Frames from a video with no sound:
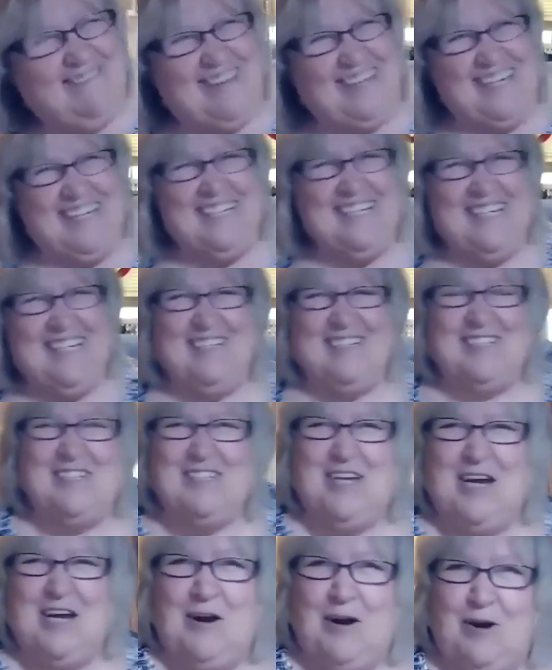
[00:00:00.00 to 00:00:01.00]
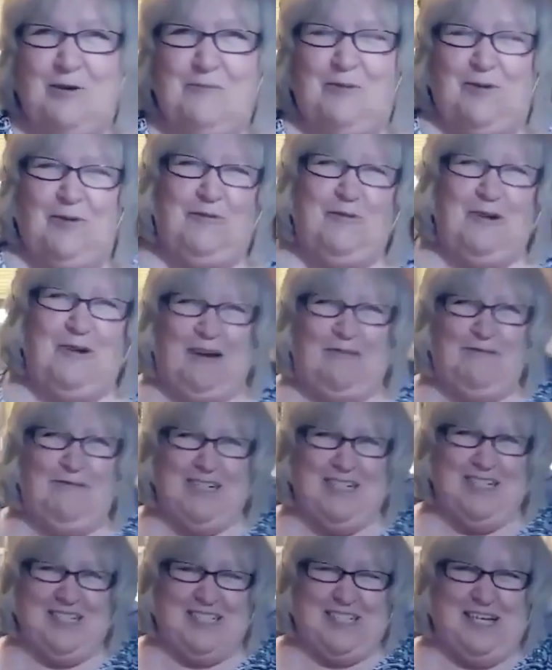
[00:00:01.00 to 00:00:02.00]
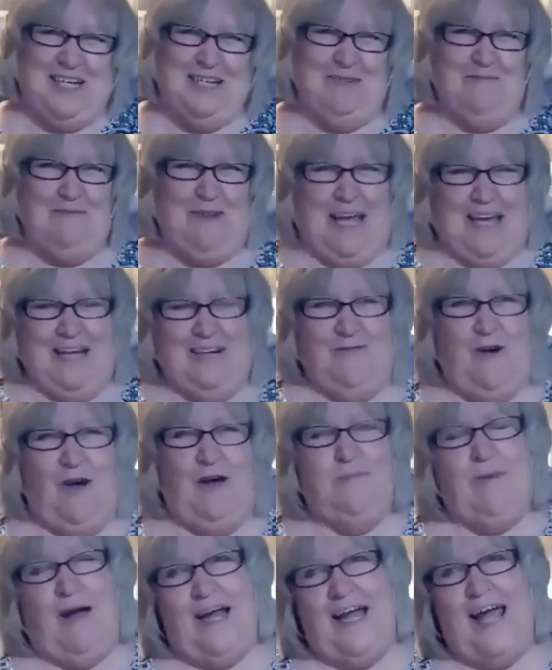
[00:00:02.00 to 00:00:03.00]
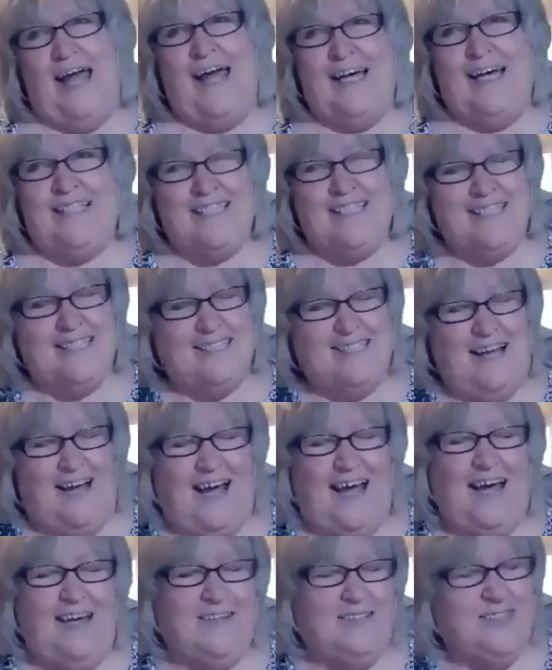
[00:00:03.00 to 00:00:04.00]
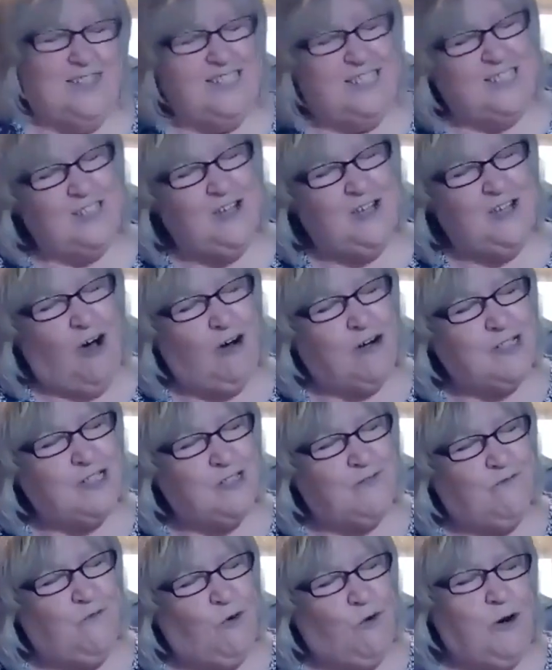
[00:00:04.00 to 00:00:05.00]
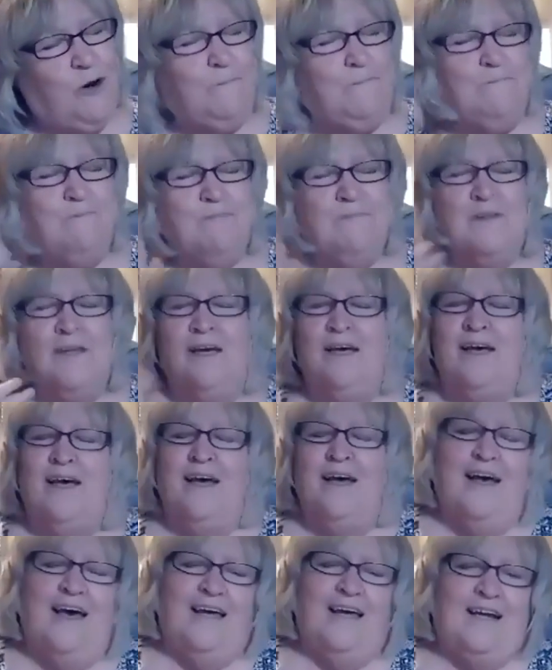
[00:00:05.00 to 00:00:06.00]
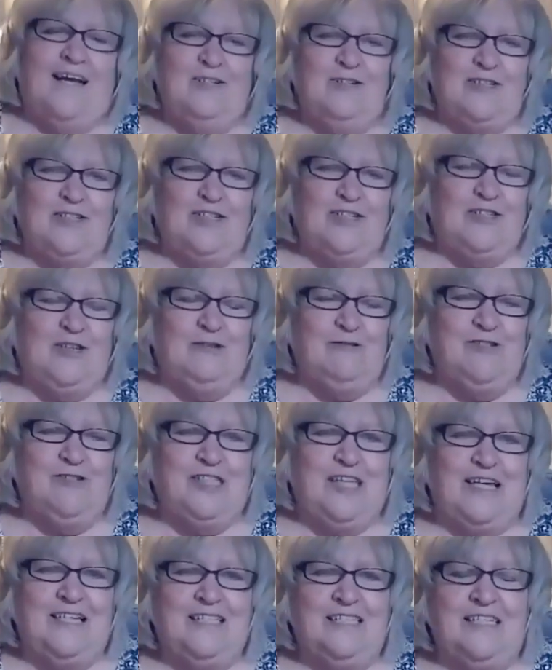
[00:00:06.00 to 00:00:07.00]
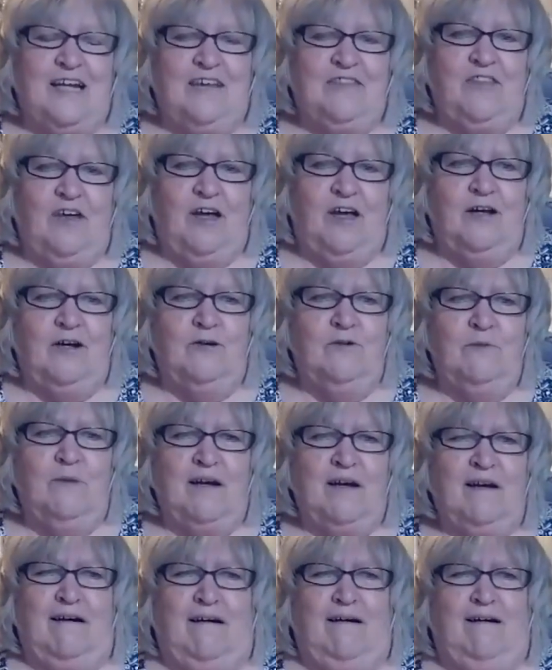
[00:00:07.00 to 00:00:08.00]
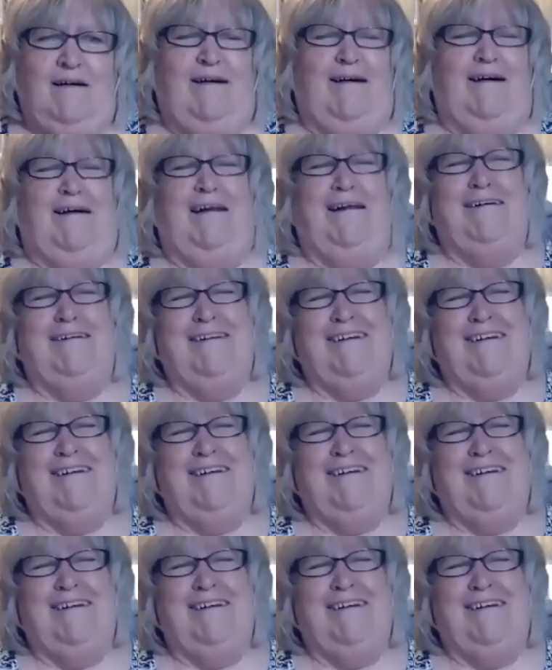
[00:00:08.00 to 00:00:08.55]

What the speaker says: It looked terrible when I went and seen them later on. My aunts, I did dogs for them. And I looked at those things and I thought, oh my God.